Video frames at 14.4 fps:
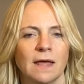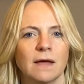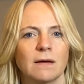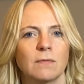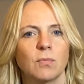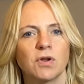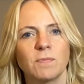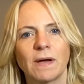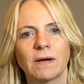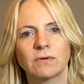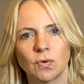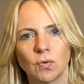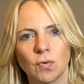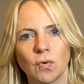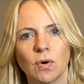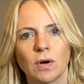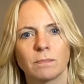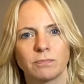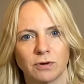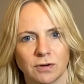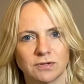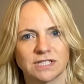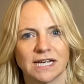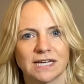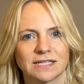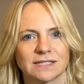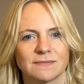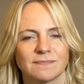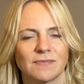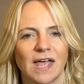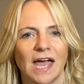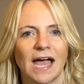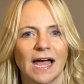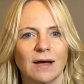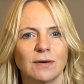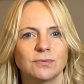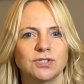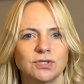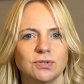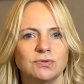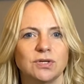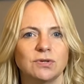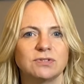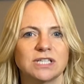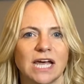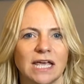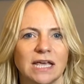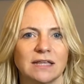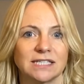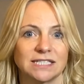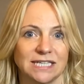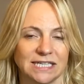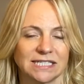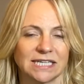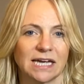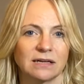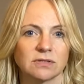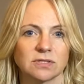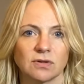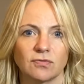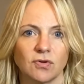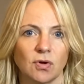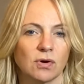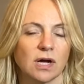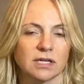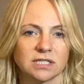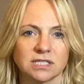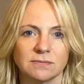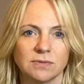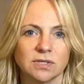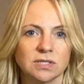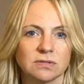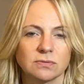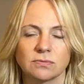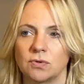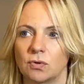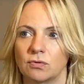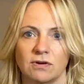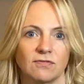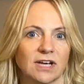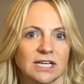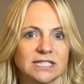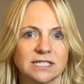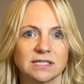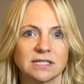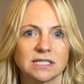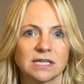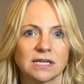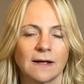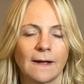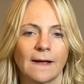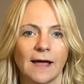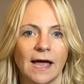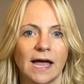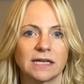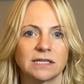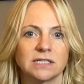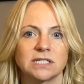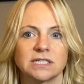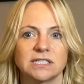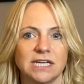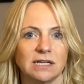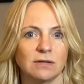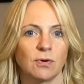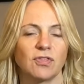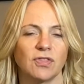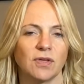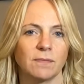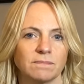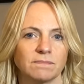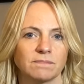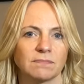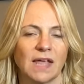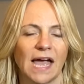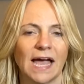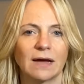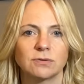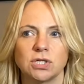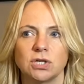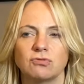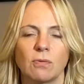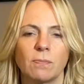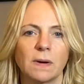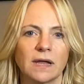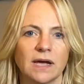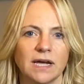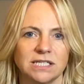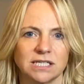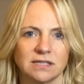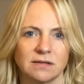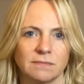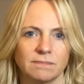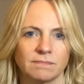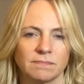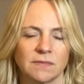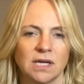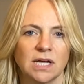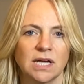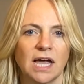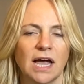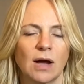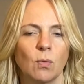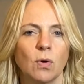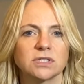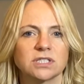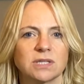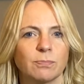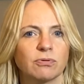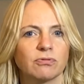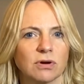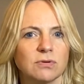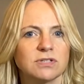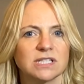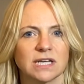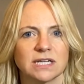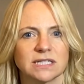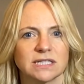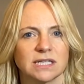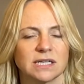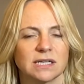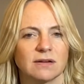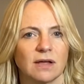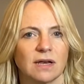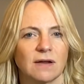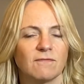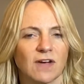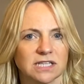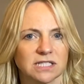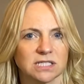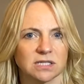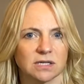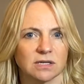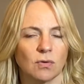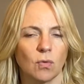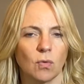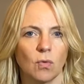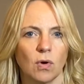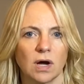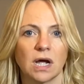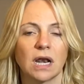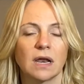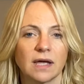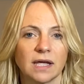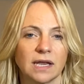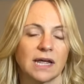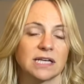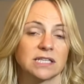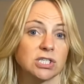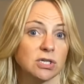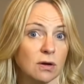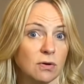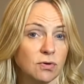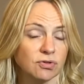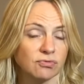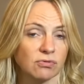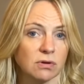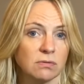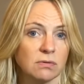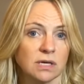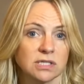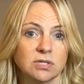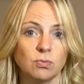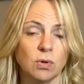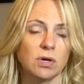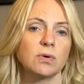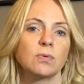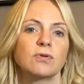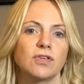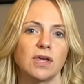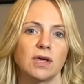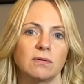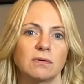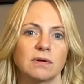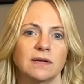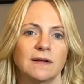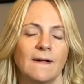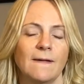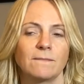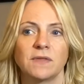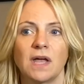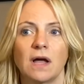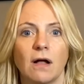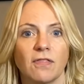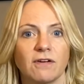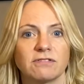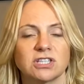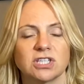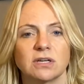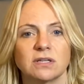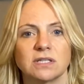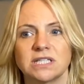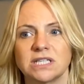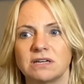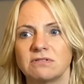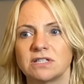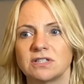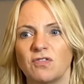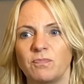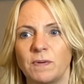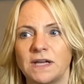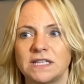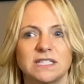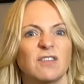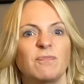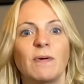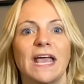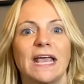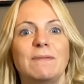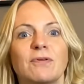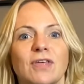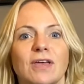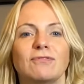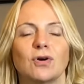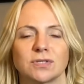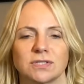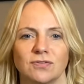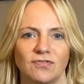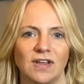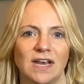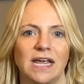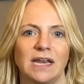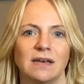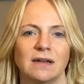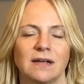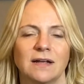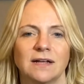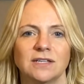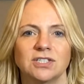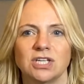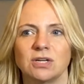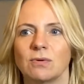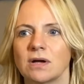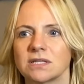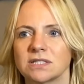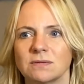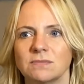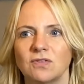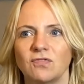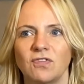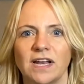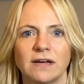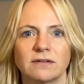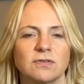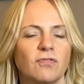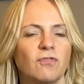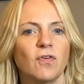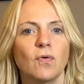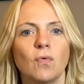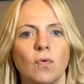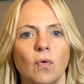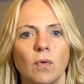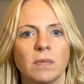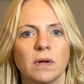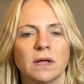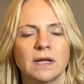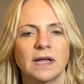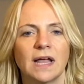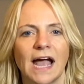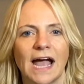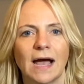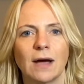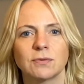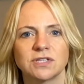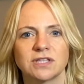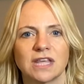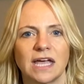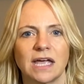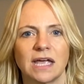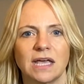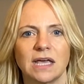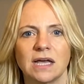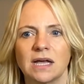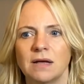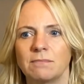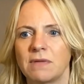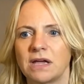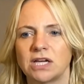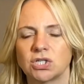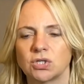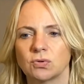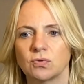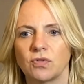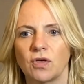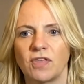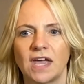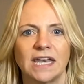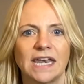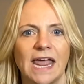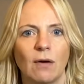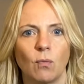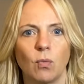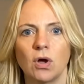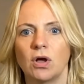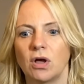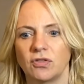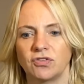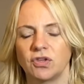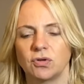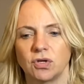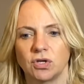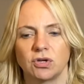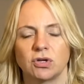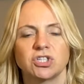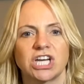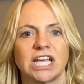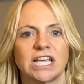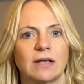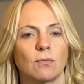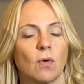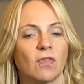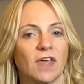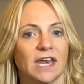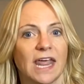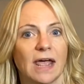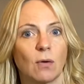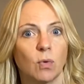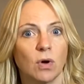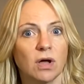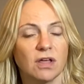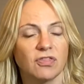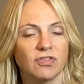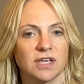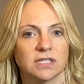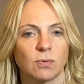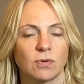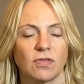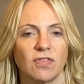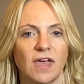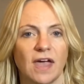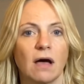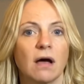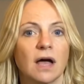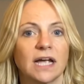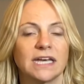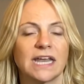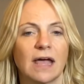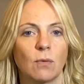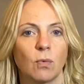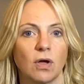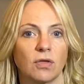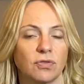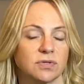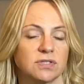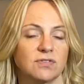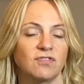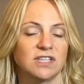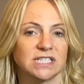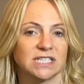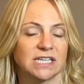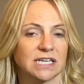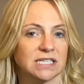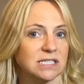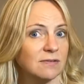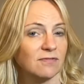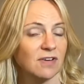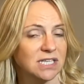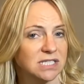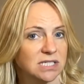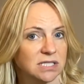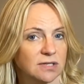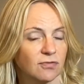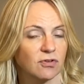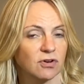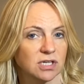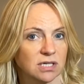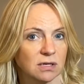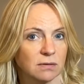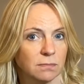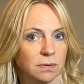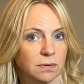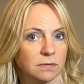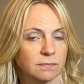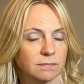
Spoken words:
What about your process? How do you take the details of your customers, your investors, and deal with them? How do you reply to them? What's the process that an investor or a client has to go through to work with you? Are there a certain series of pieces of paper they've got to fill in? Do you ask them to fill out a form? How do they make sure that their net worth, you're checking what their net worth is, whether they're high net worth or sophisticated investors, for example.